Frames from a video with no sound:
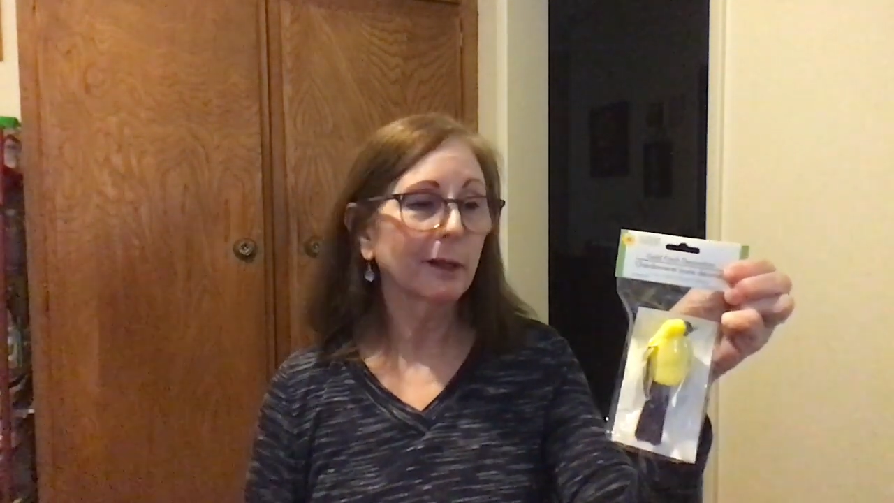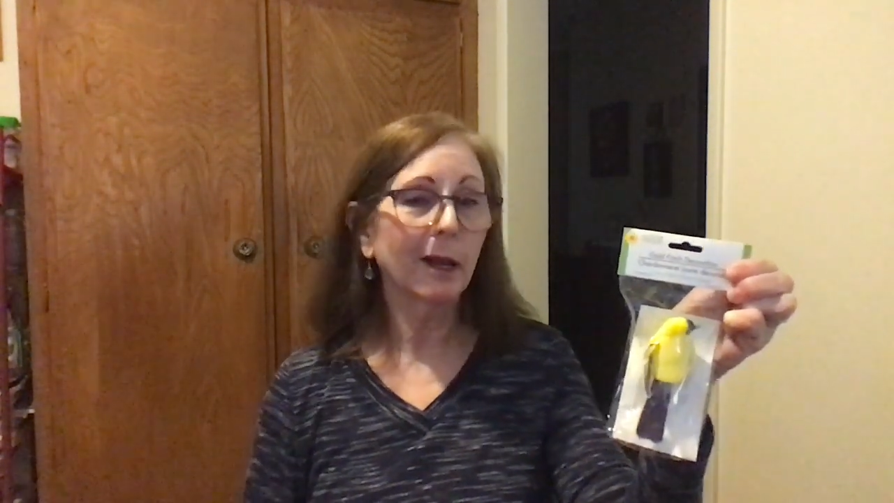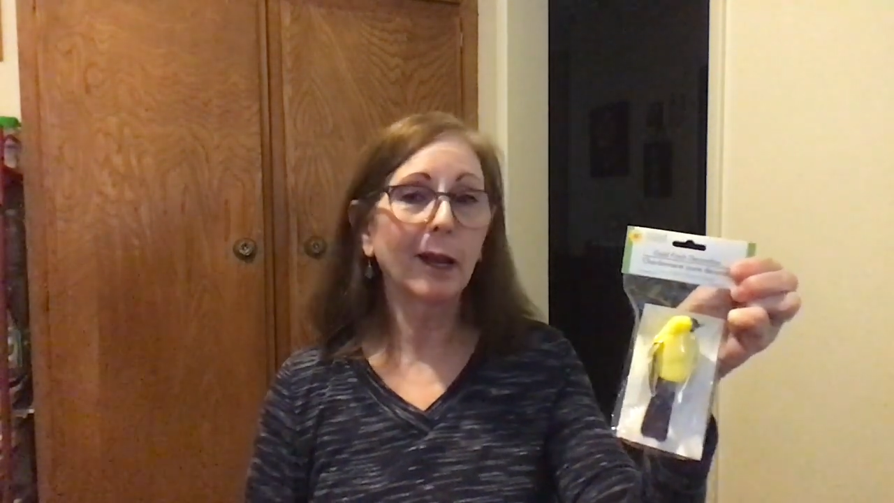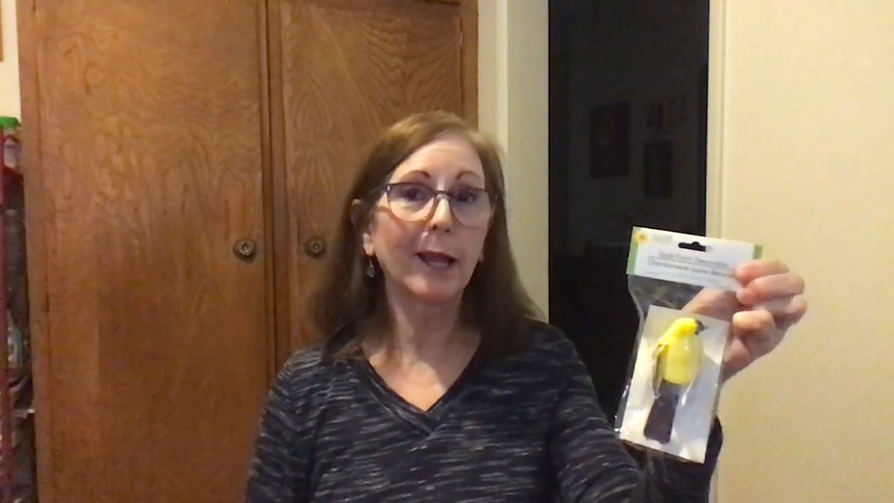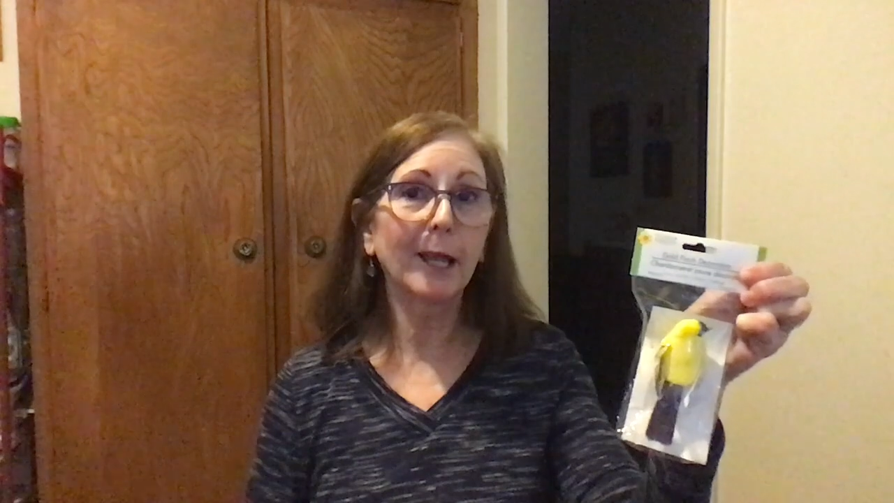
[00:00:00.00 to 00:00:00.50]

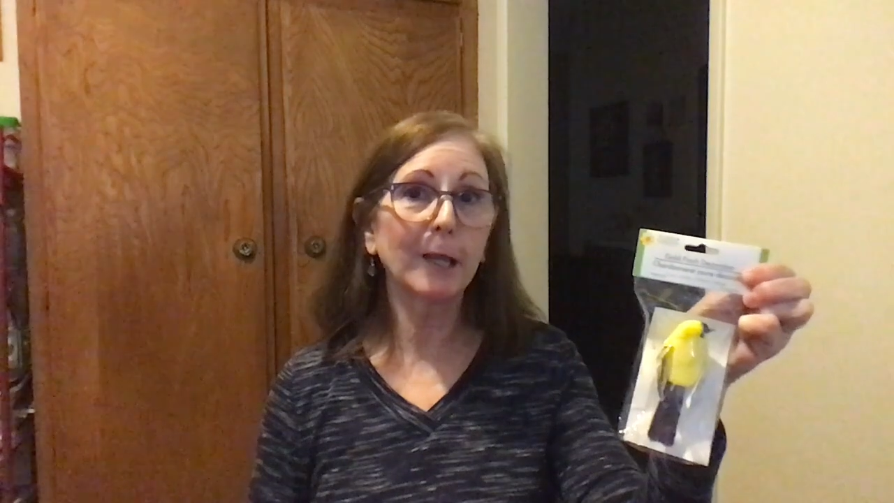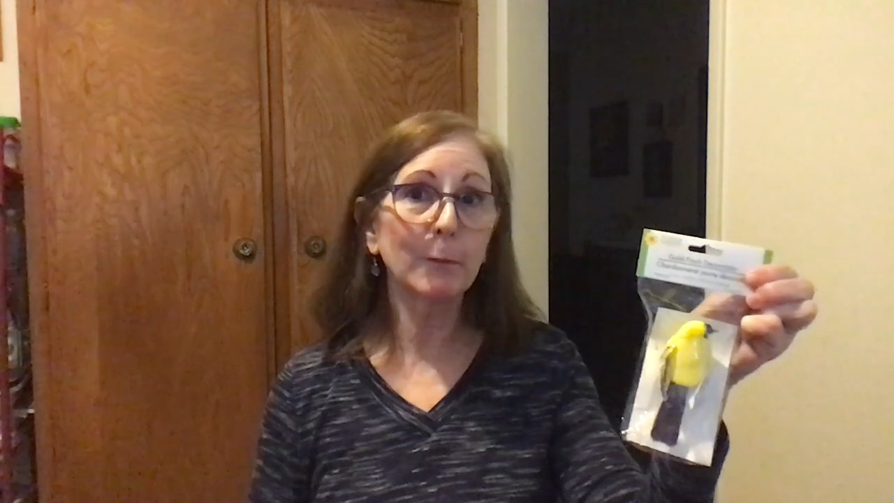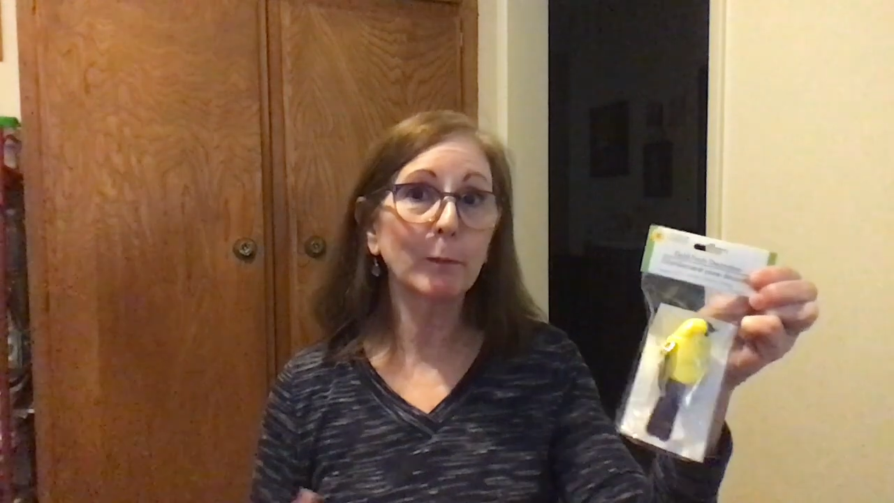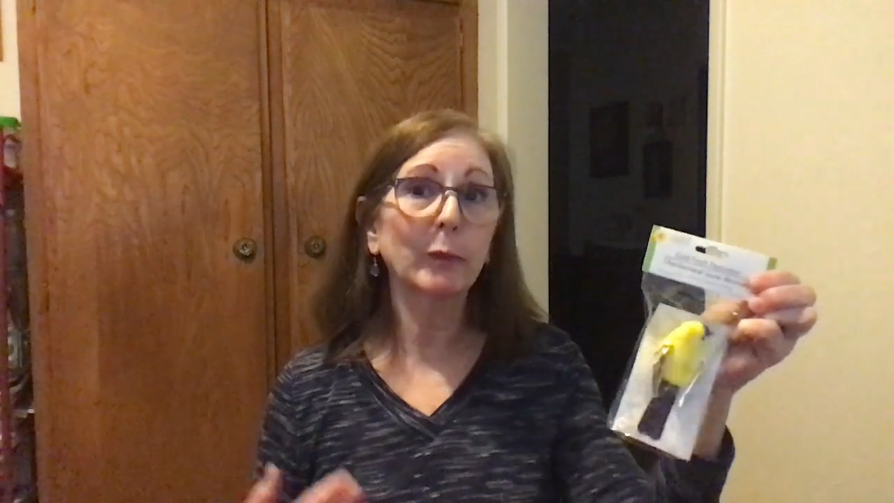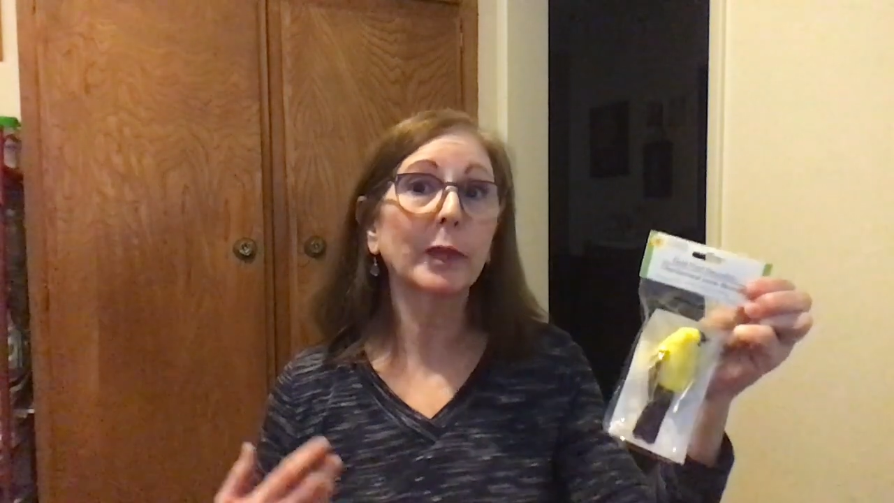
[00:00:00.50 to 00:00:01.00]
I
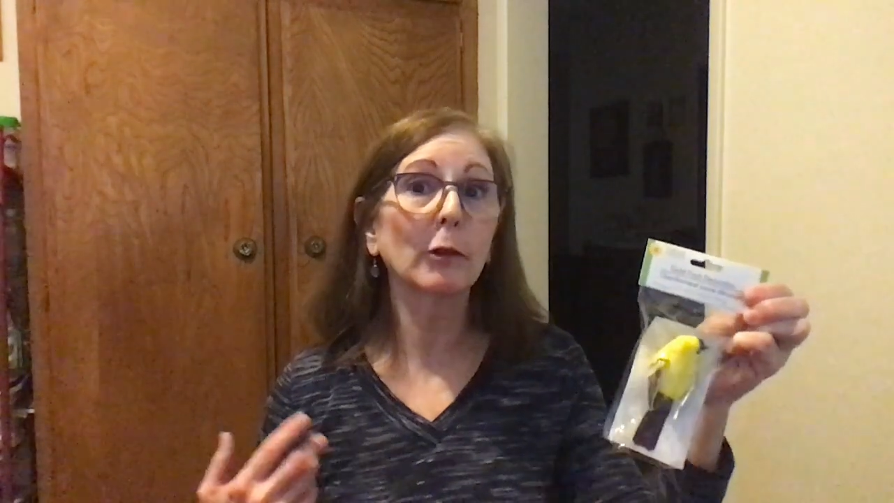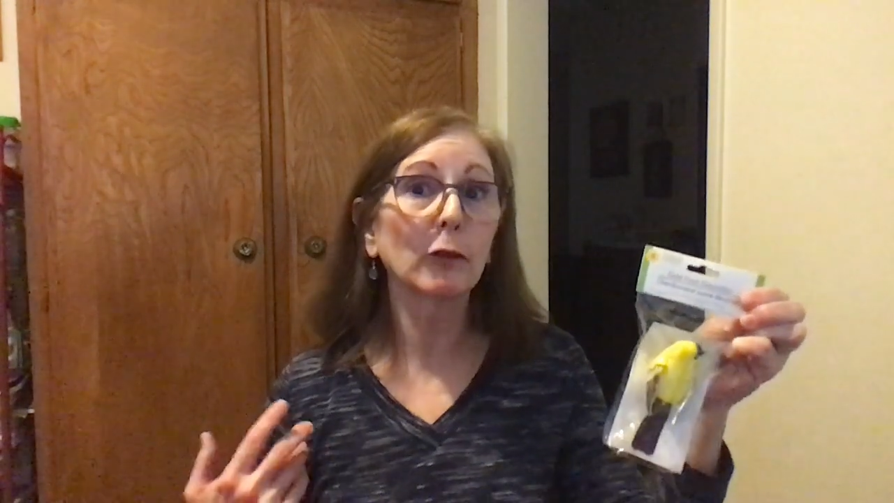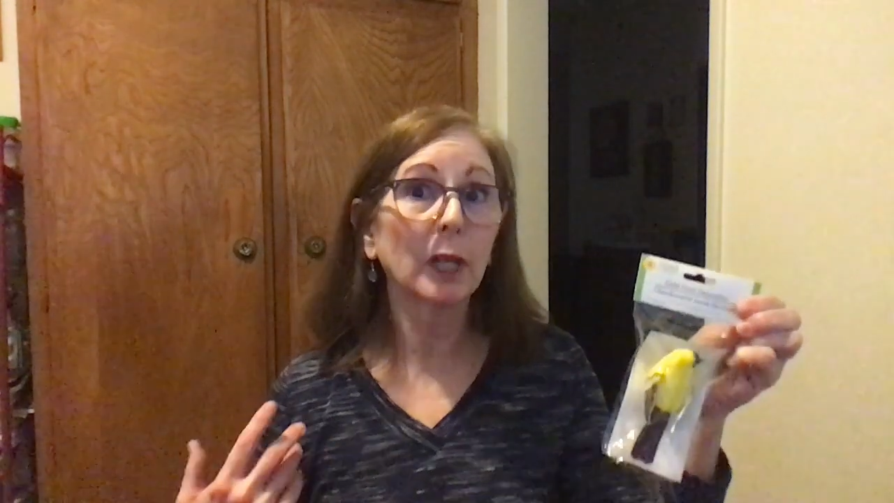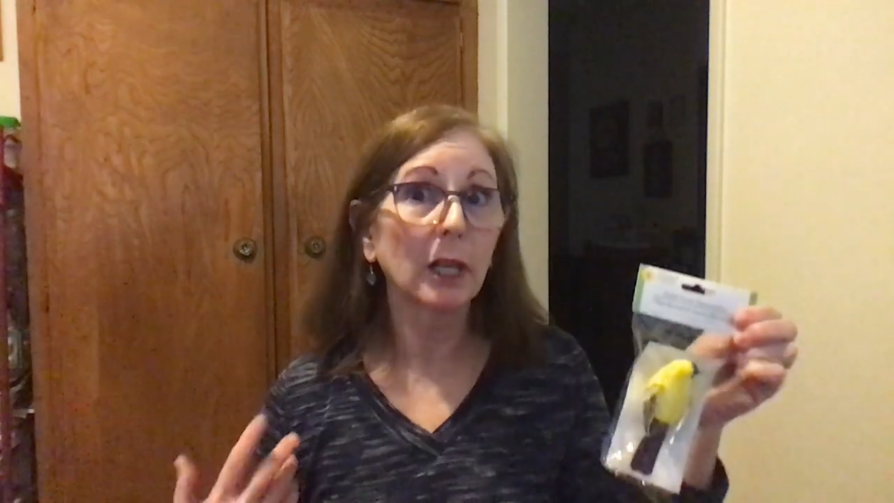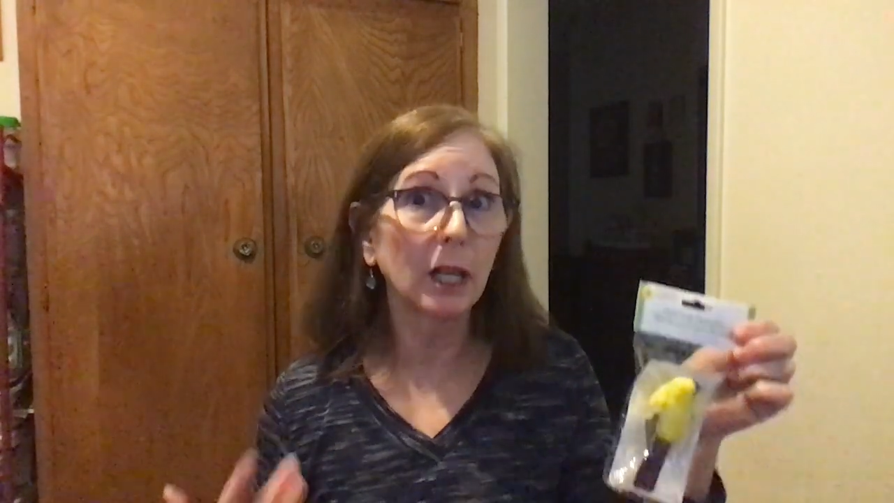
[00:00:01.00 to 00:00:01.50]

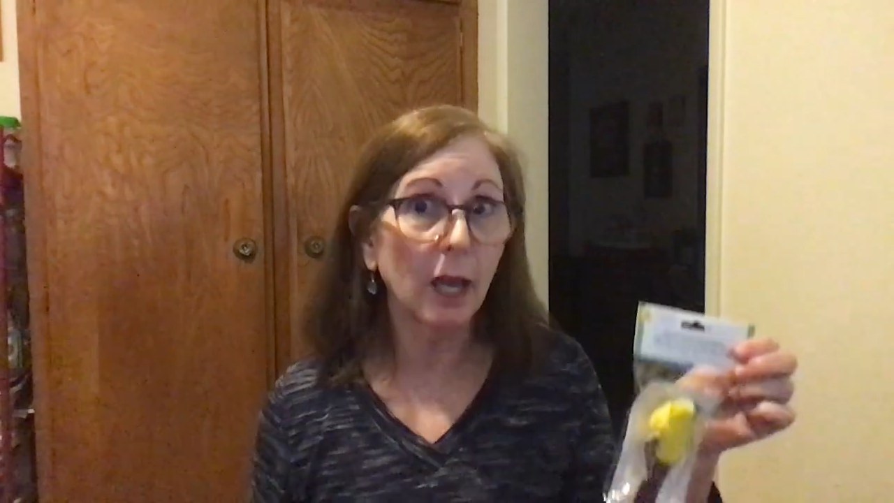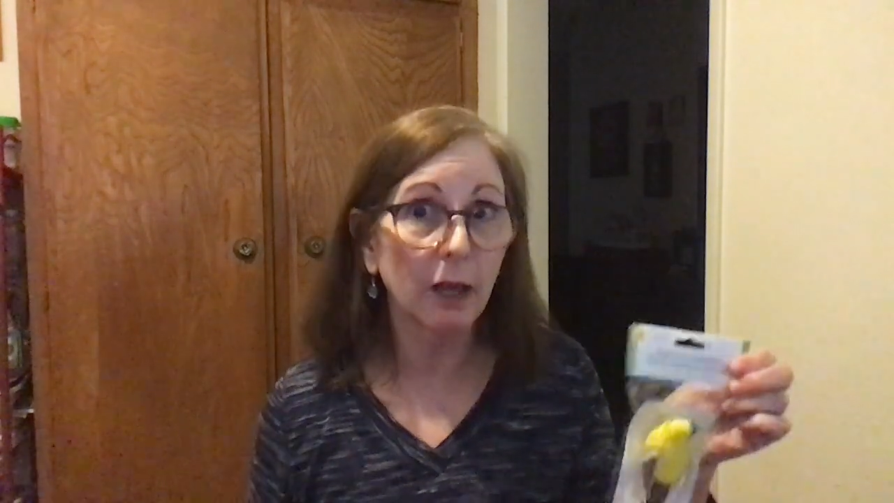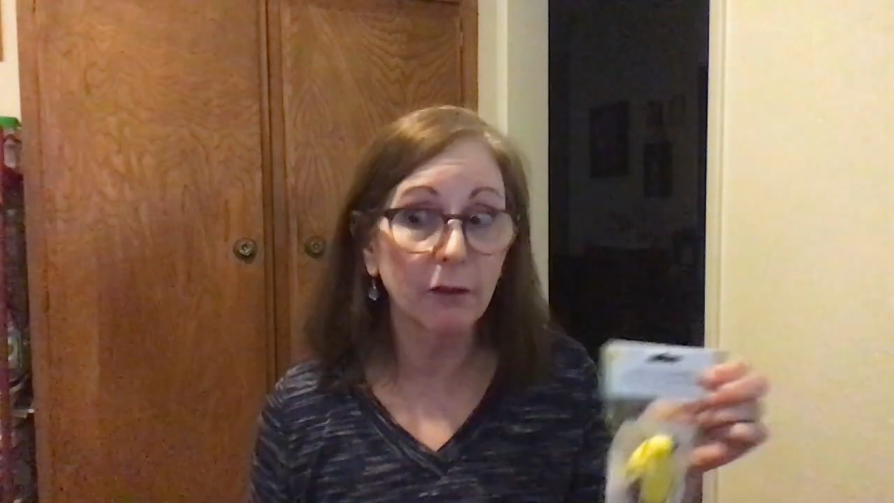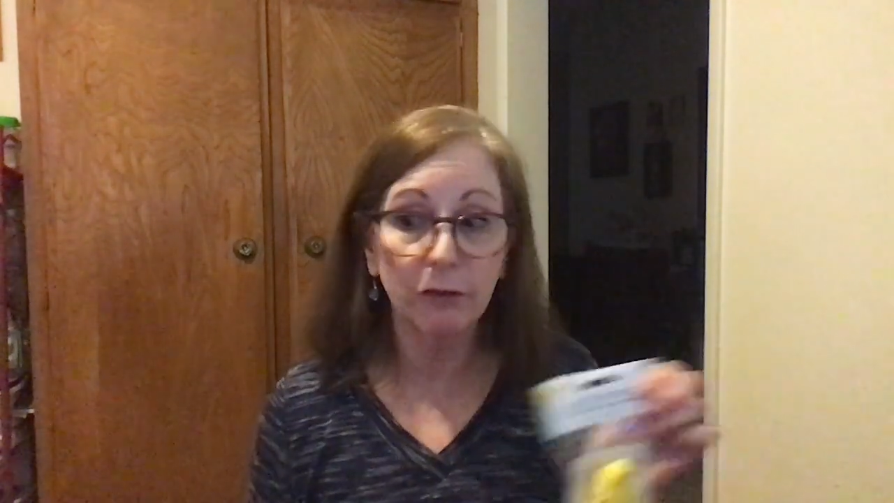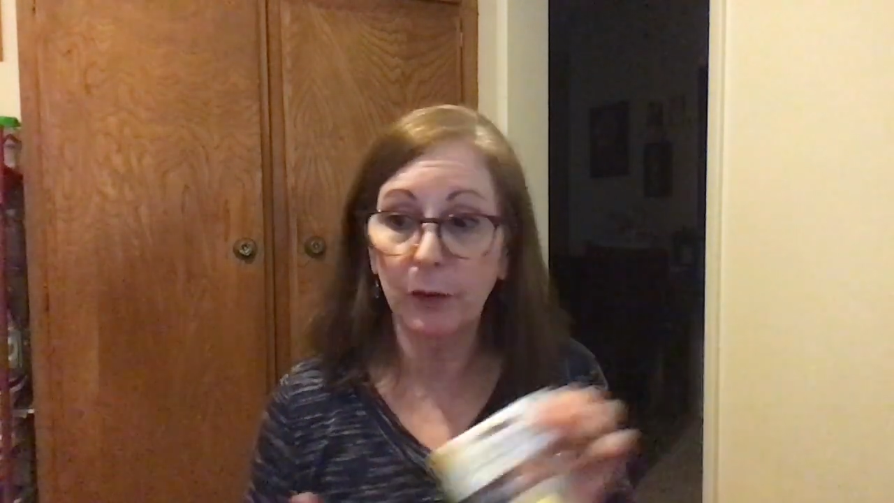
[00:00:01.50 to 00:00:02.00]

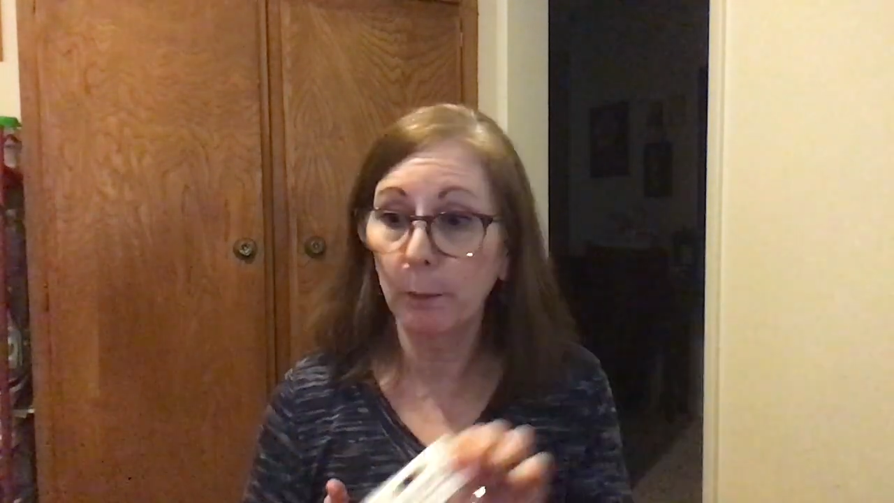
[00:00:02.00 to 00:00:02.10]
love